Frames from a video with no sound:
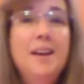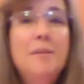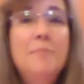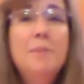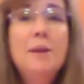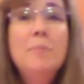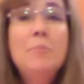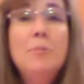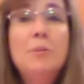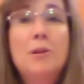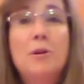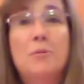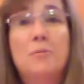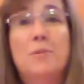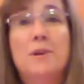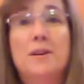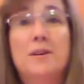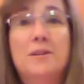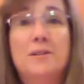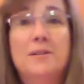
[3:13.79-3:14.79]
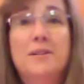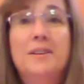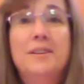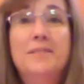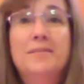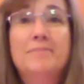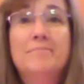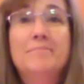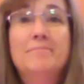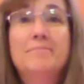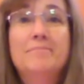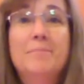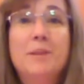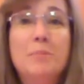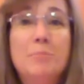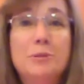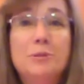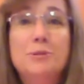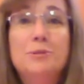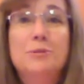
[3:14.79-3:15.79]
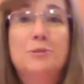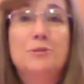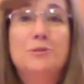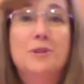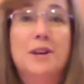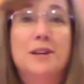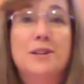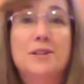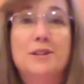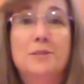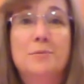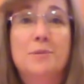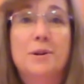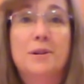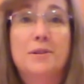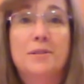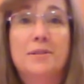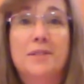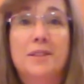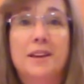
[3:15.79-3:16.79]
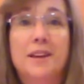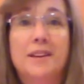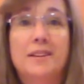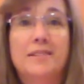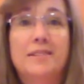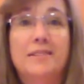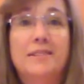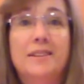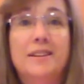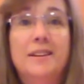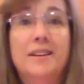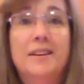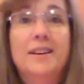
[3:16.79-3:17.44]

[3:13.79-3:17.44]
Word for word: People are weird. People do strange and weird things.